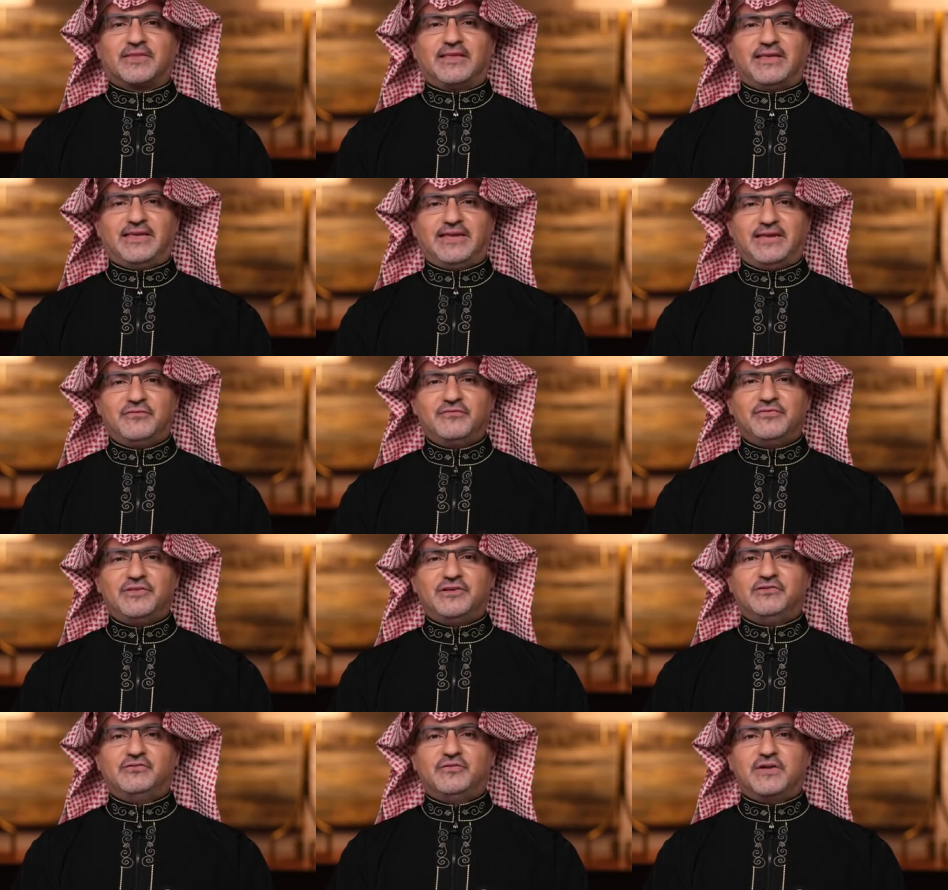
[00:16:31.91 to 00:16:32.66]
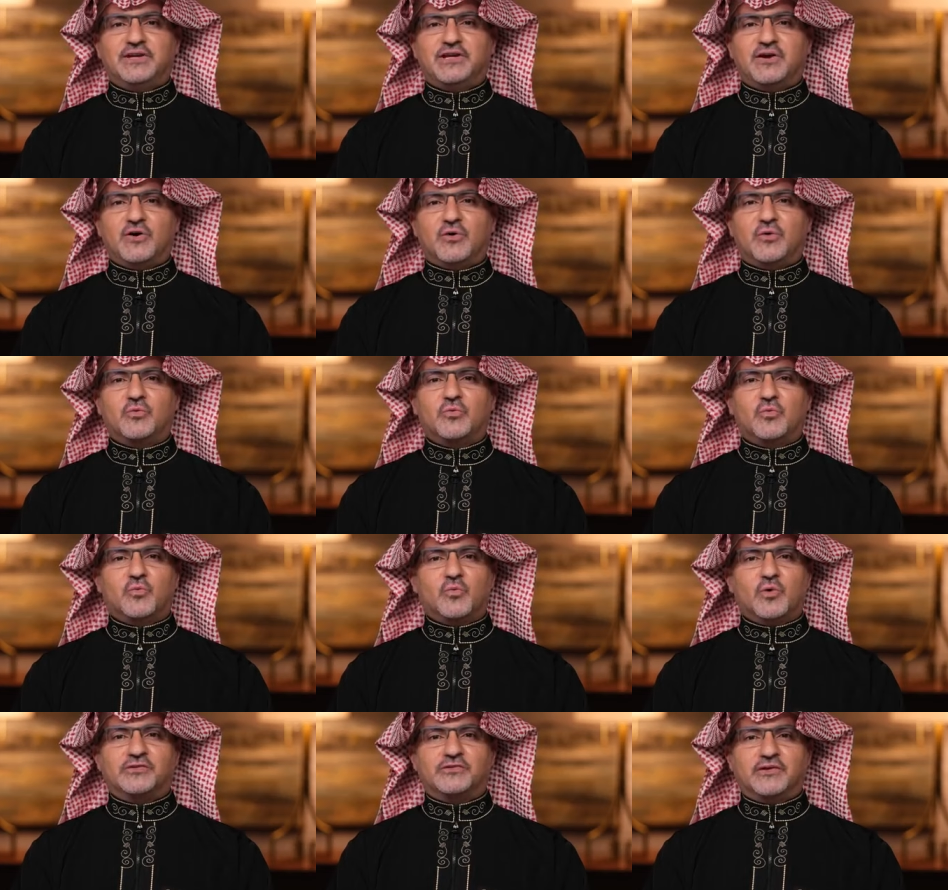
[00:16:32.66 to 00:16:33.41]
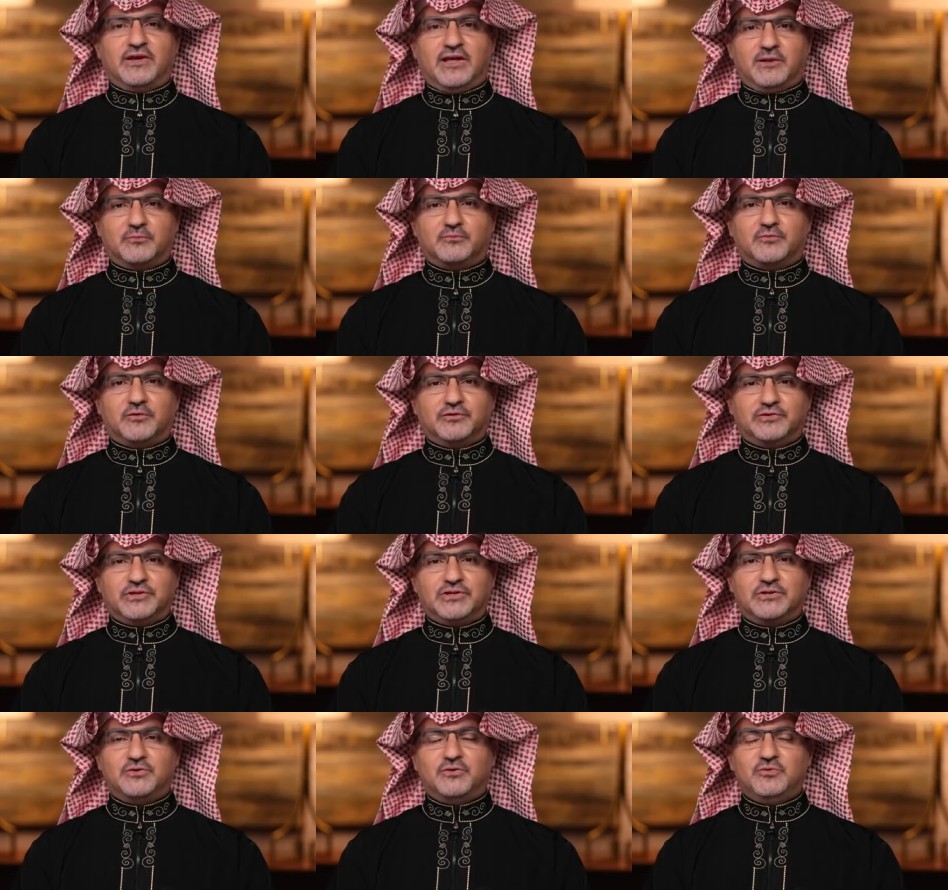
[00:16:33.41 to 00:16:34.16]
If this video was helpful to
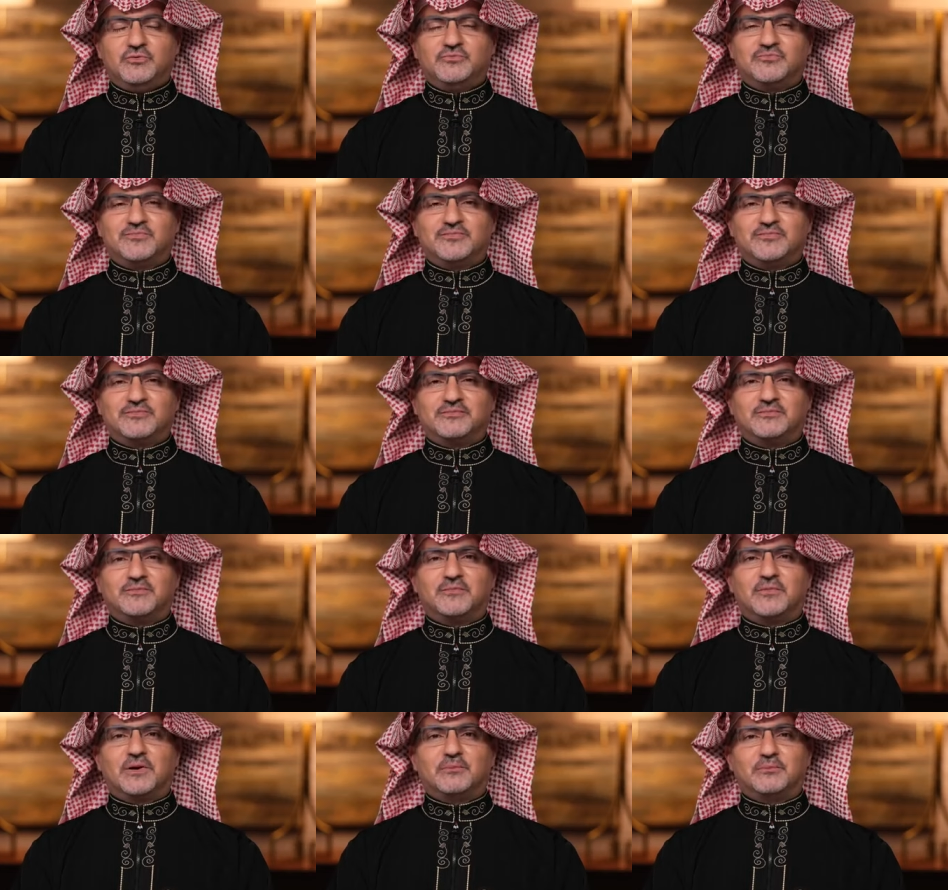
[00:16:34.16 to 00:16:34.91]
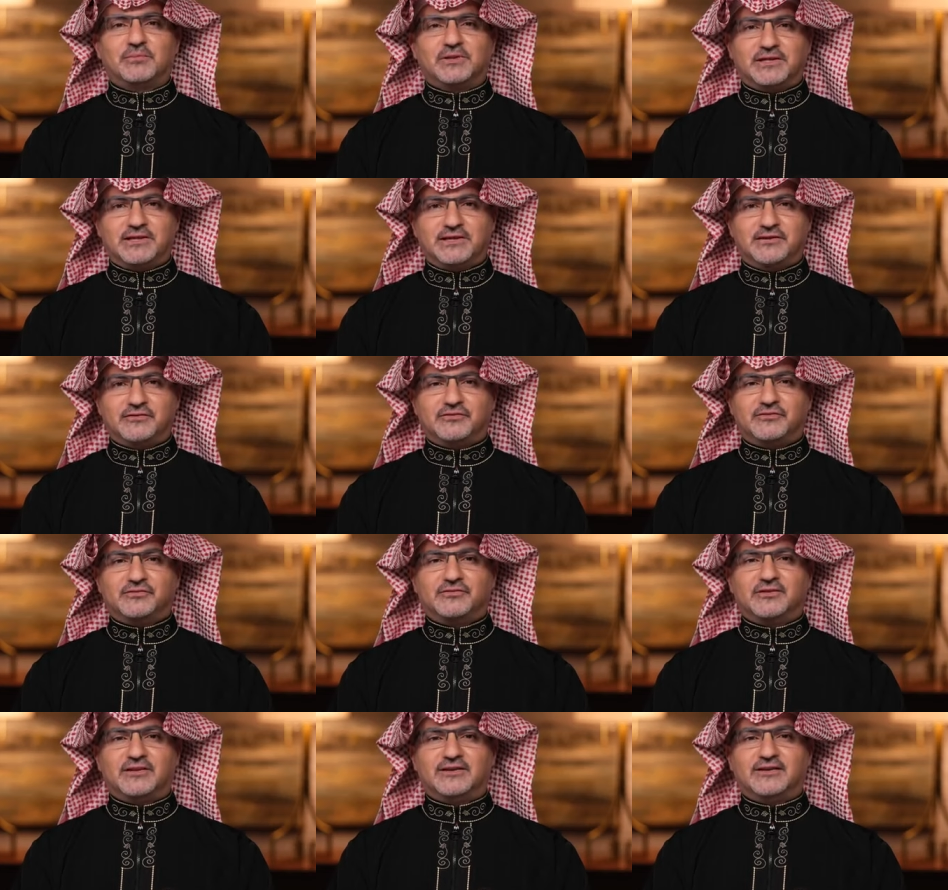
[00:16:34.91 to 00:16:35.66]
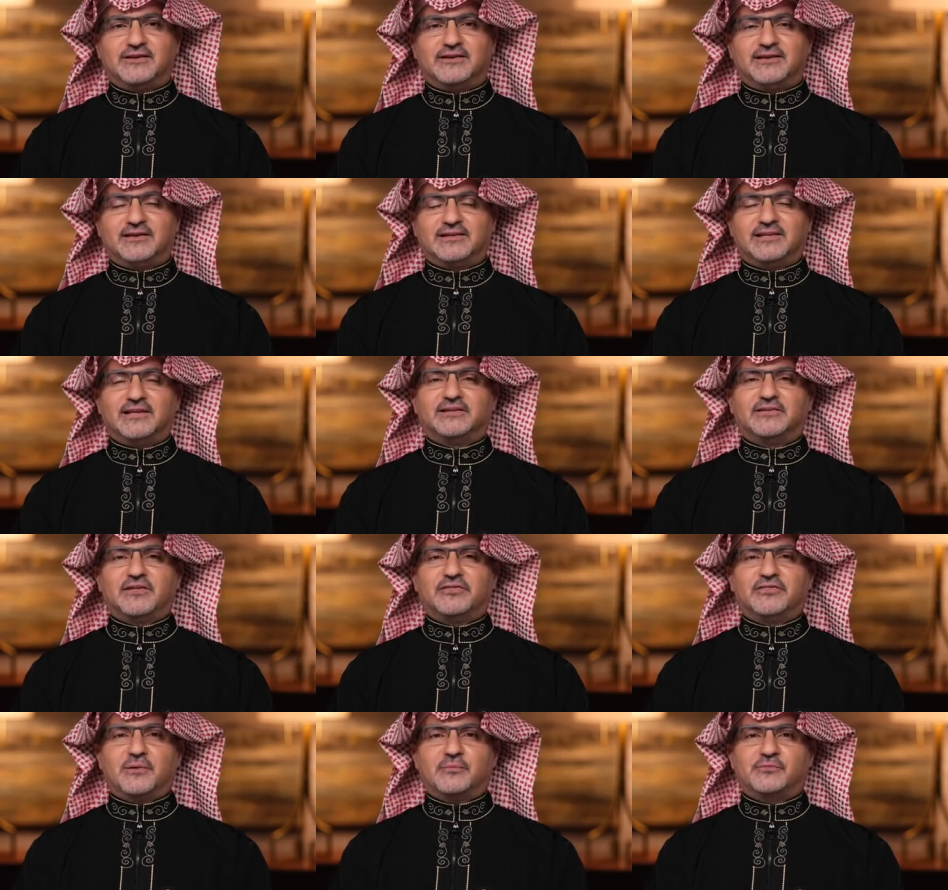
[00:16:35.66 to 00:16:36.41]
you, please click the
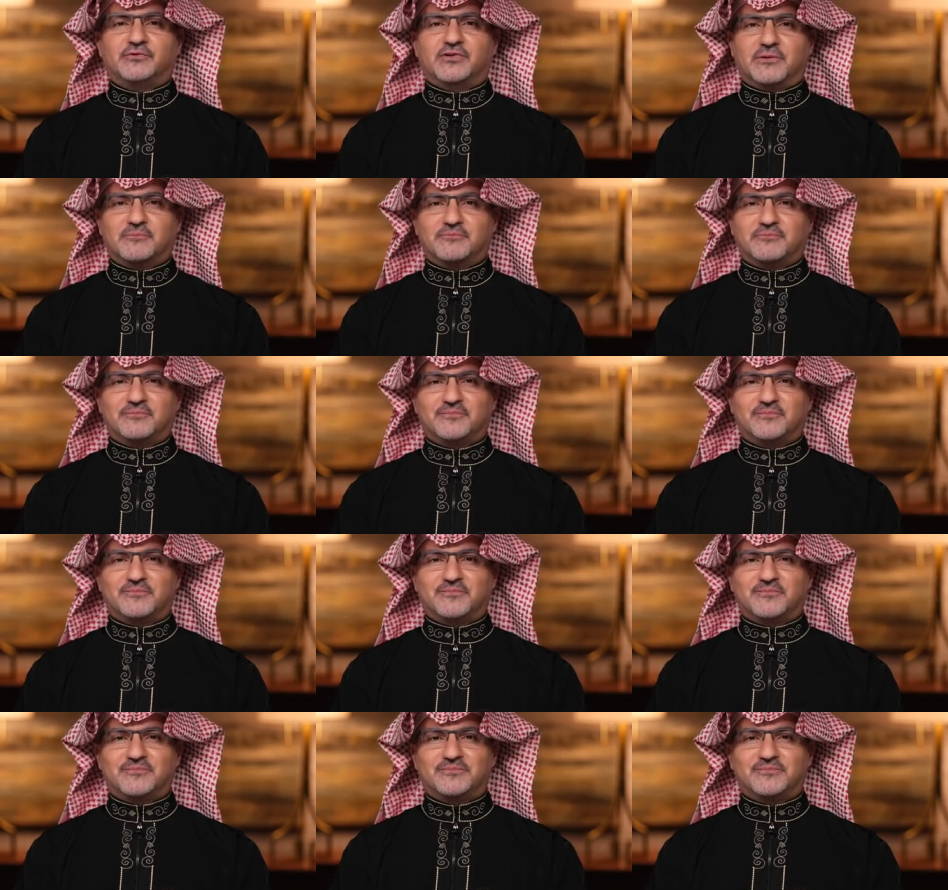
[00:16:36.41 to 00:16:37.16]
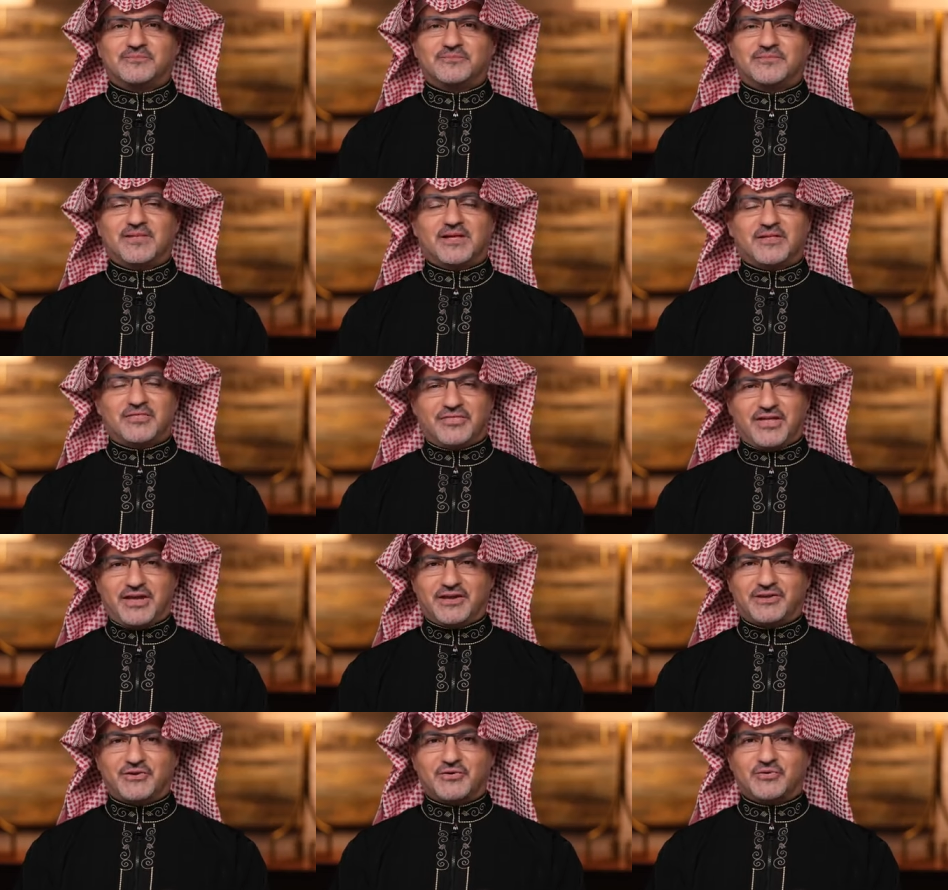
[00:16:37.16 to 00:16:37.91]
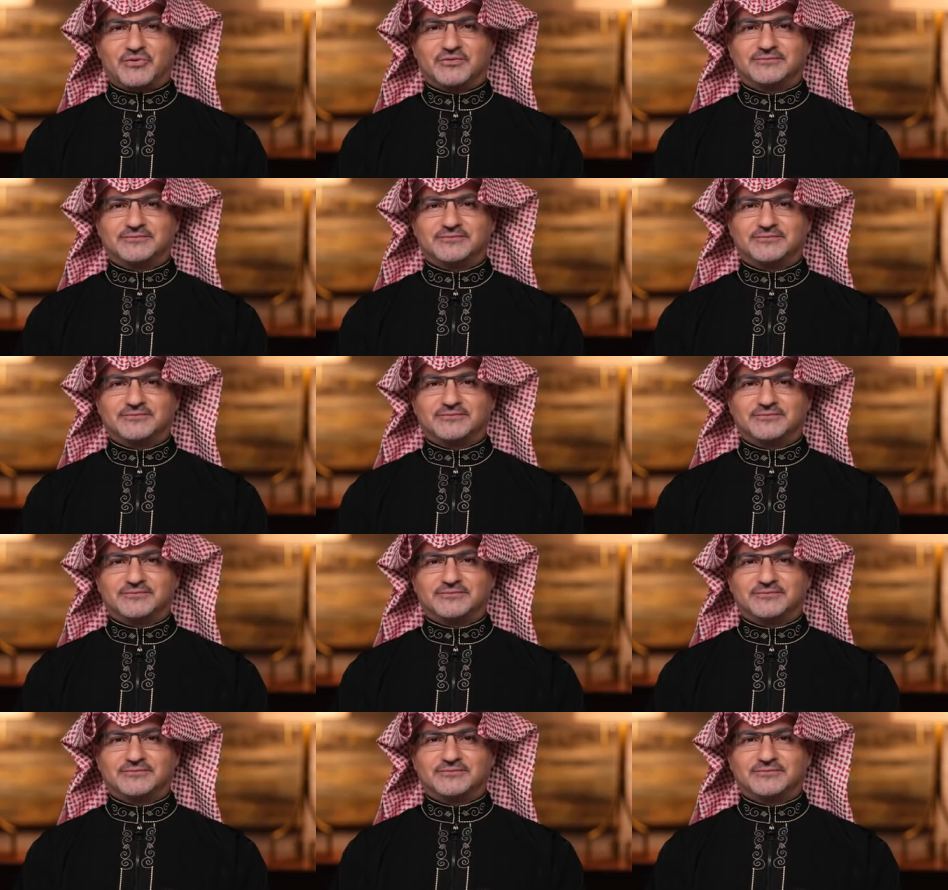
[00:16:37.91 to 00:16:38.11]
thumbs up. Thank you.